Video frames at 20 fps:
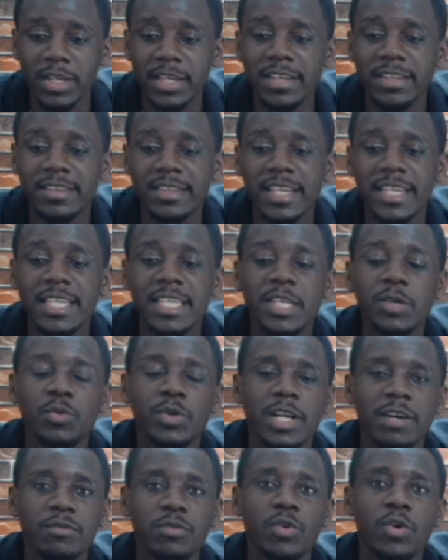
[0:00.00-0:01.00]
then he would
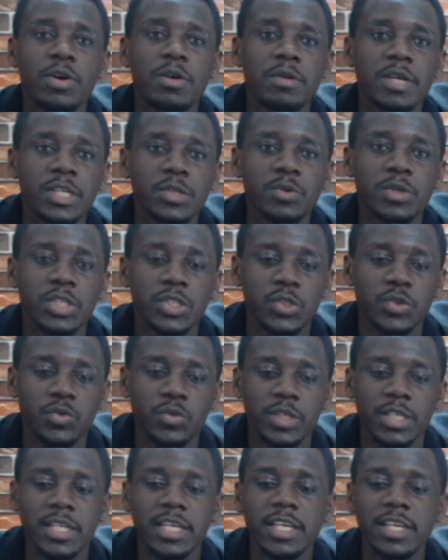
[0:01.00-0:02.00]
have gone into
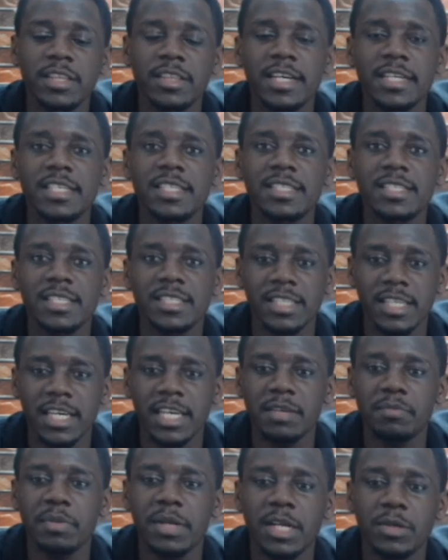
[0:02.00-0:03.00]
history that he's the
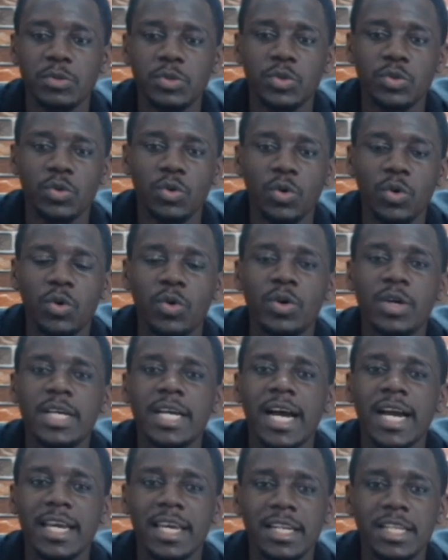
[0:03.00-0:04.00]
second player to score
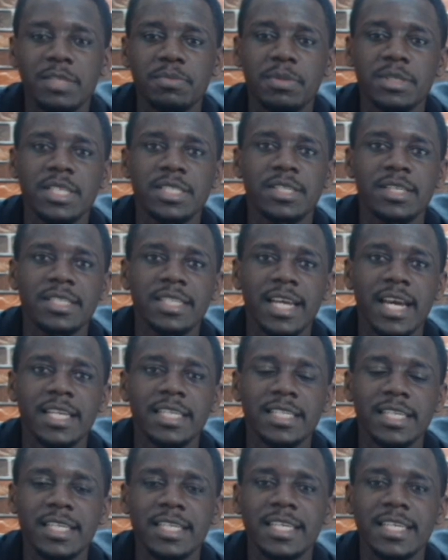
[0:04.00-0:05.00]
against Manchester
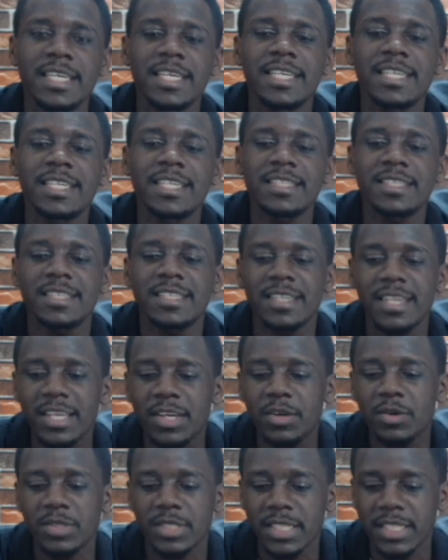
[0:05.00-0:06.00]
United in 3
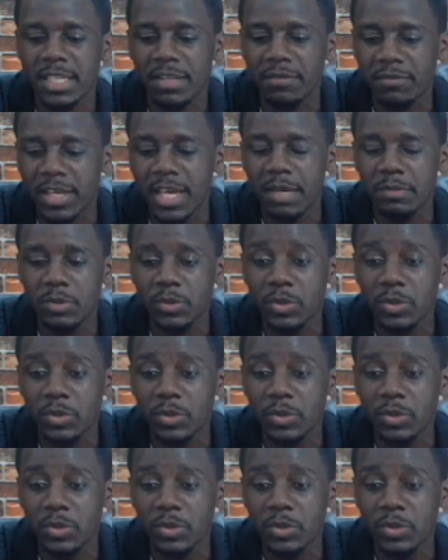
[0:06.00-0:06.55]
consecutive games.